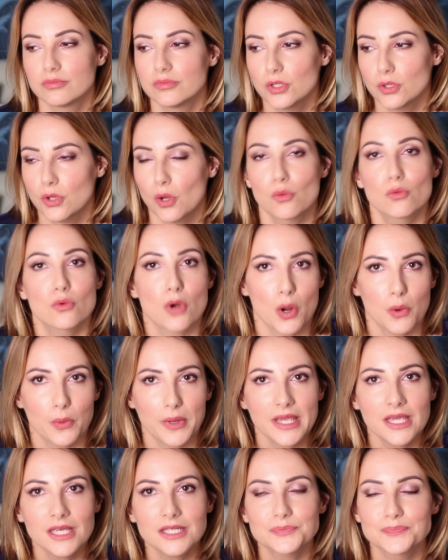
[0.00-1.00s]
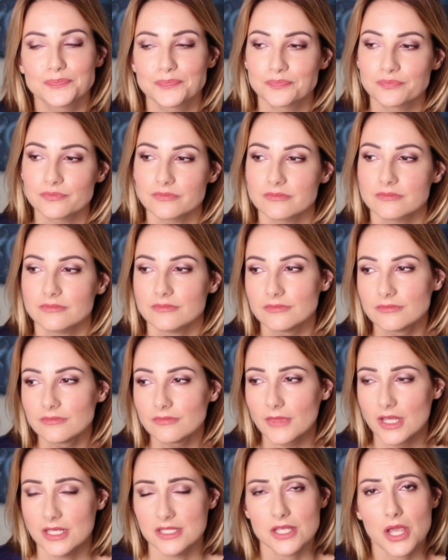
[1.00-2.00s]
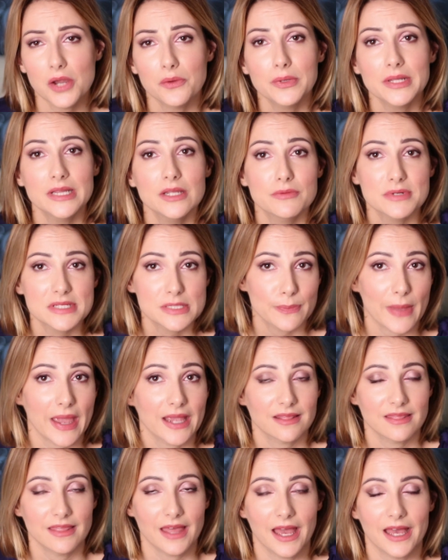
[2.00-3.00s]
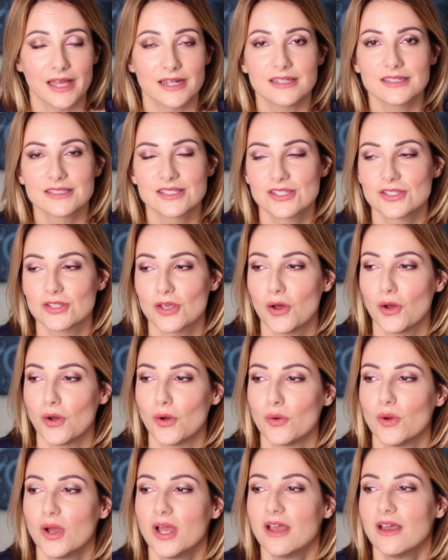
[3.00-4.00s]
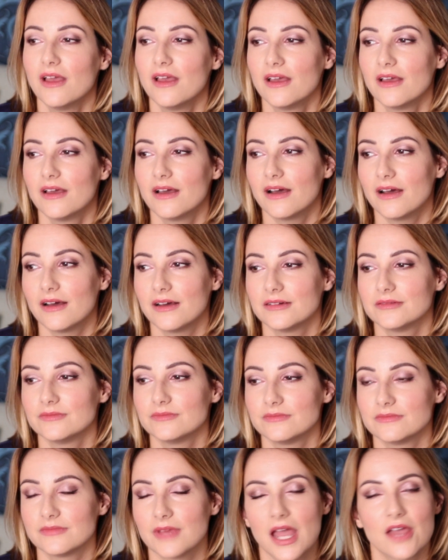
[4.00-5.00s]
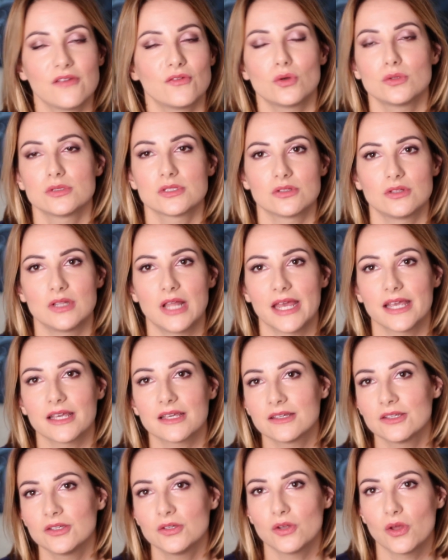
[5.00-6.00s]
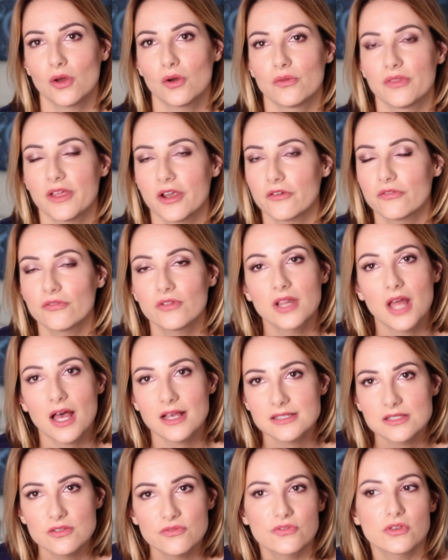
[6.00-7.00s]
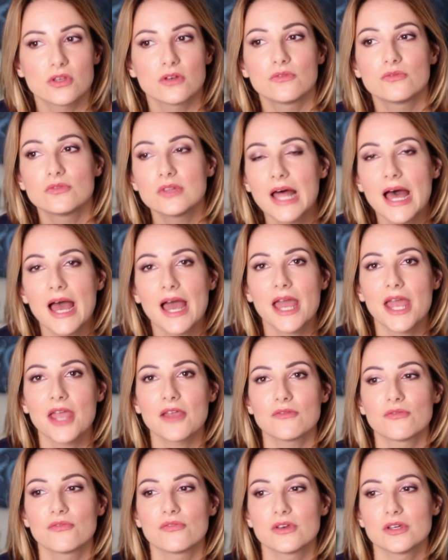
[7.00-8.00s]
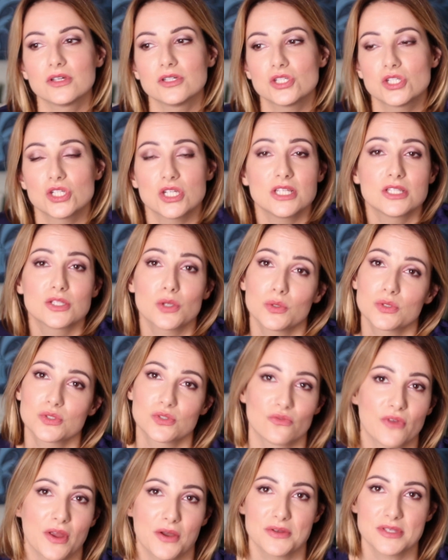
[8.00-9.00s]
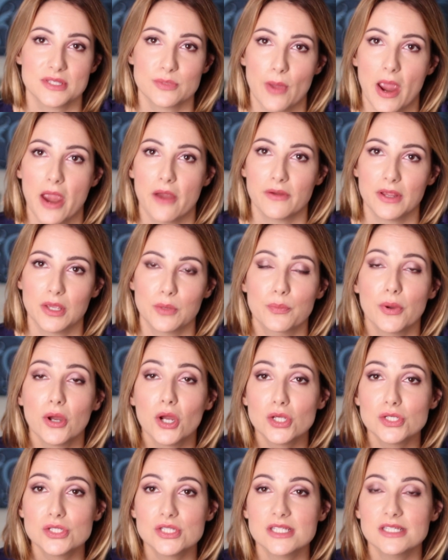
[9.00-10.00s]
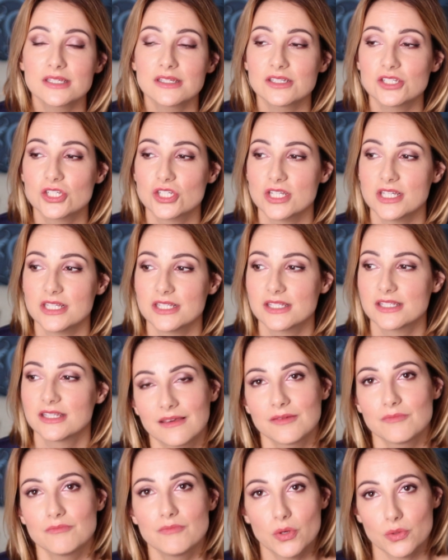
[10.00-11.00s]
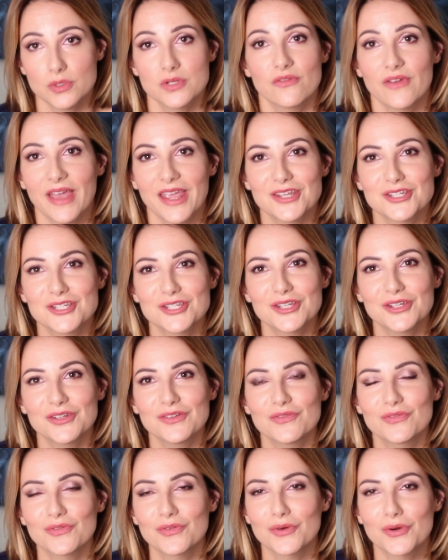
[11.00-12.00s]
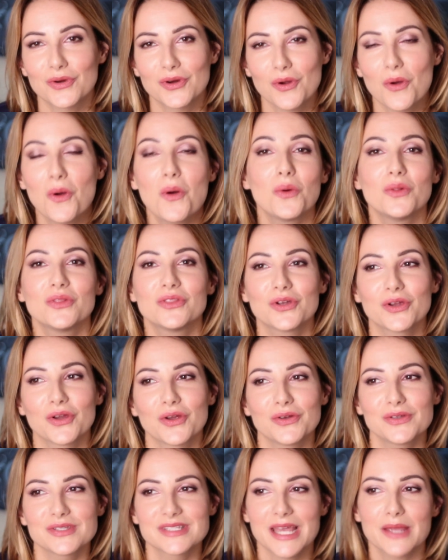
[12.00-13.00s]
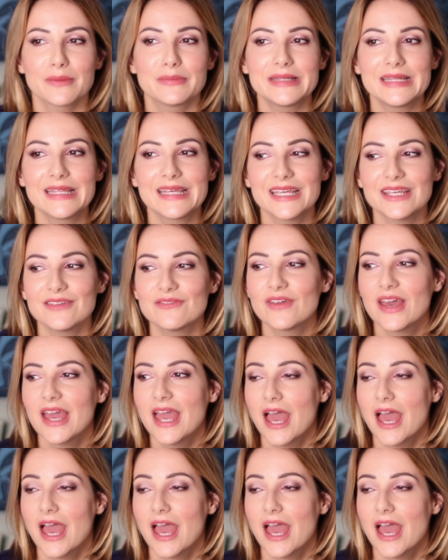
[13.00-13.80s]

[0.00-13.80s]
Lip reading: you know, growing. So I really respect that. So I've also like, you know, their philosophy of life. She's also a very inspiring person. She's motivation for all the girls, I believe.